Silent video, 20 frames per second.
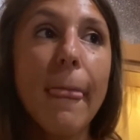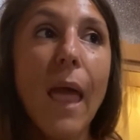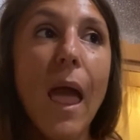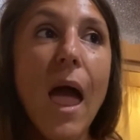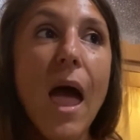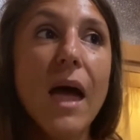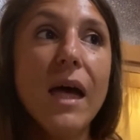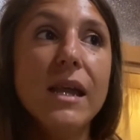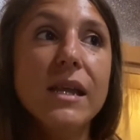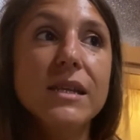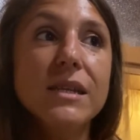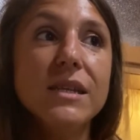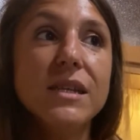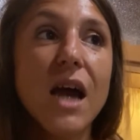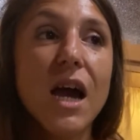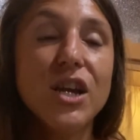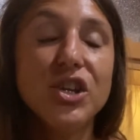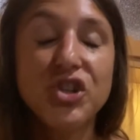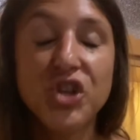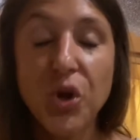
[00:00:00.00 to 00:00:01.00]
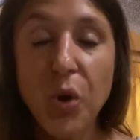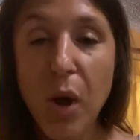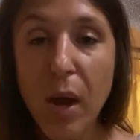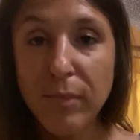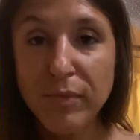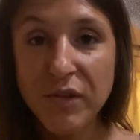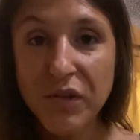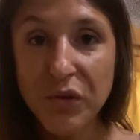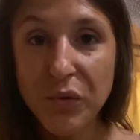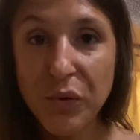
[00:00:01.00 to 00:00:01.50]
And I show
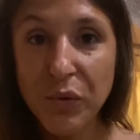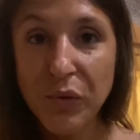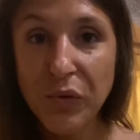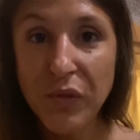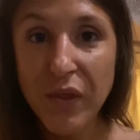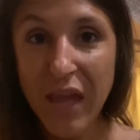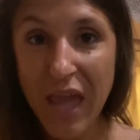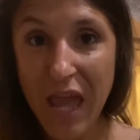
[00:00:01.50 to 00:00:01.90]
up to the